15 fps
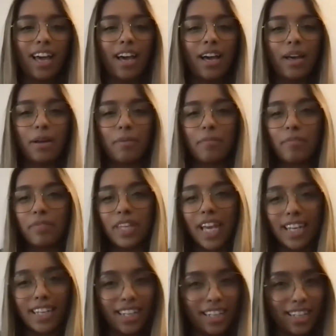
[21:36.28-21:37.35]

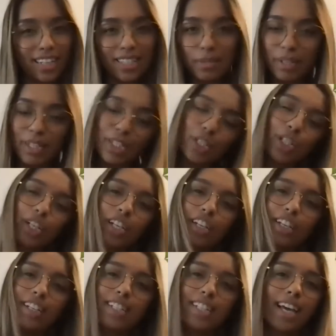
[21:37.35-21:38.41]
Any links
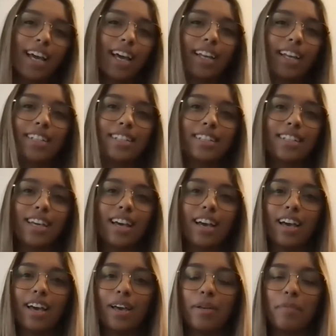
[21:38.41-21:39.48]
mentioned and
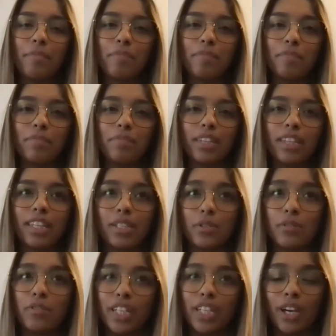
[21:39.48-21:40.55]
this
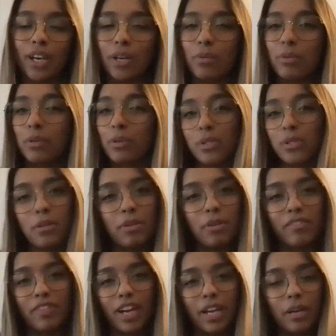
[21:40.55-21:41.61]
video will also be
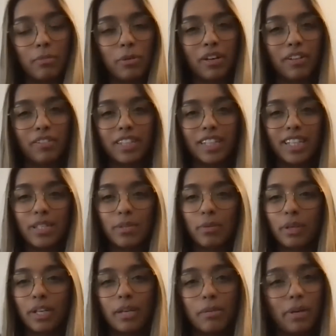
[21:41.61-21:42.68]
available after this.
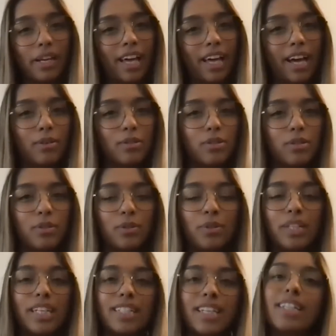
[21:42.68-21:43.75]
We'll email it out to all
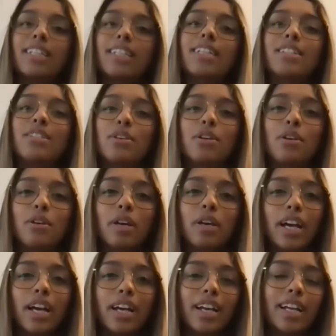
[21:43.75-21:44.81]
the attendees who
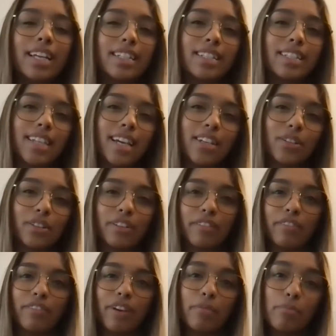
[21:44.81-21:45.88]
clicked attend
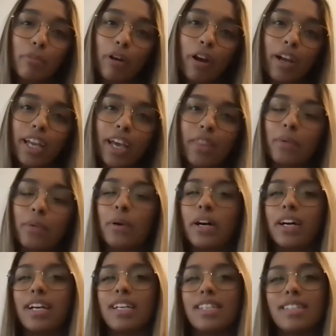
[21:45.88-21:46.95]
on Eventbrite.
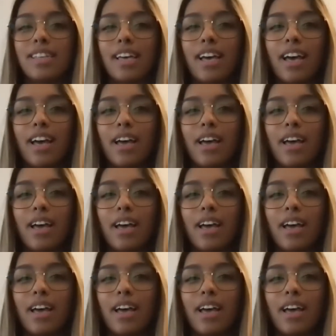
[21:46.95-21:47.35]
Otherwise,